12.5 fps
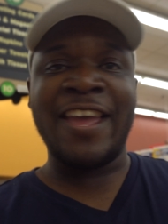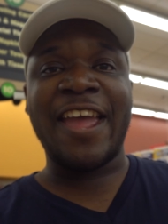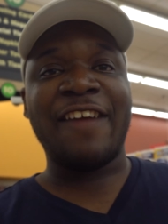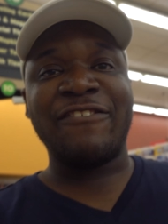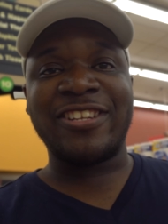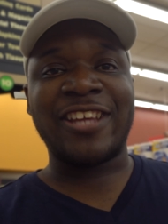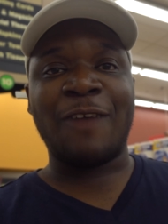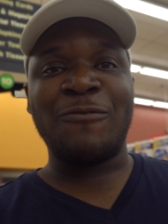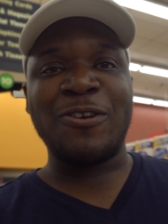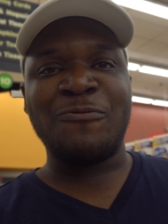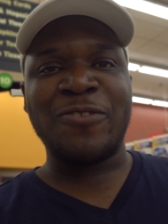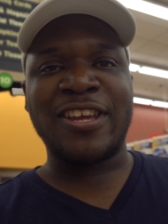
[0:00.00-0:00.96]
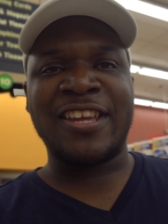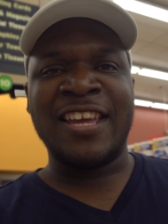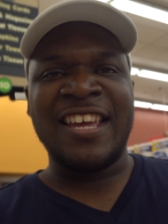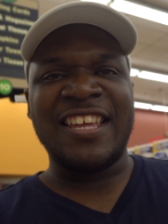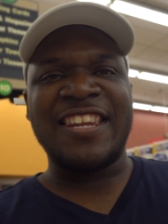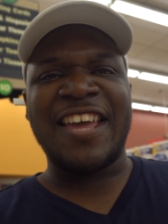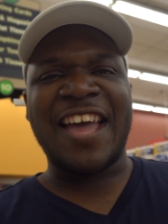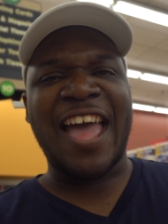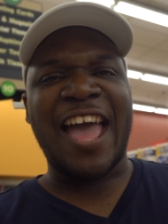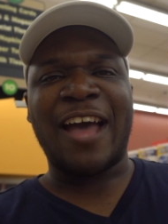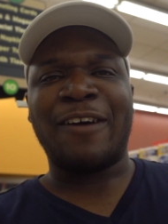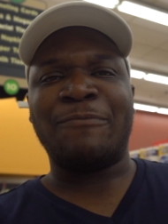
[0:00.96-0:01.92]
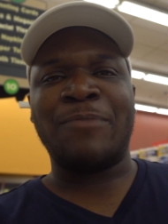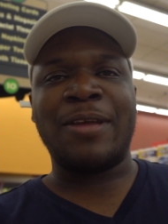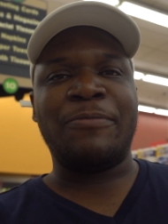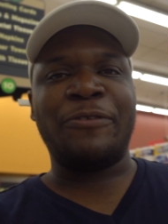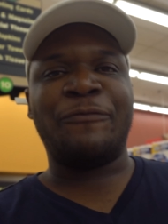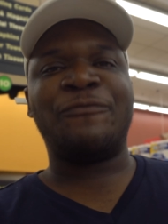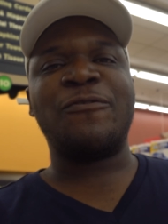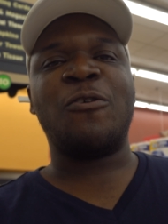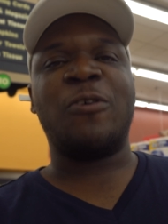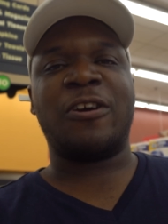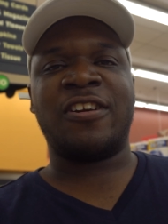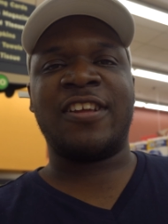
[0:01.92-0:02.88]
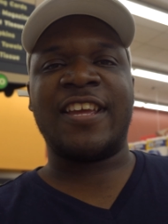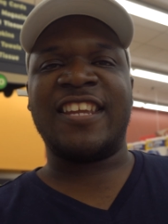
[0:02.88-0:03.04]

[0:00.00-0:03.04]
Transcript: every time we went they have maybe four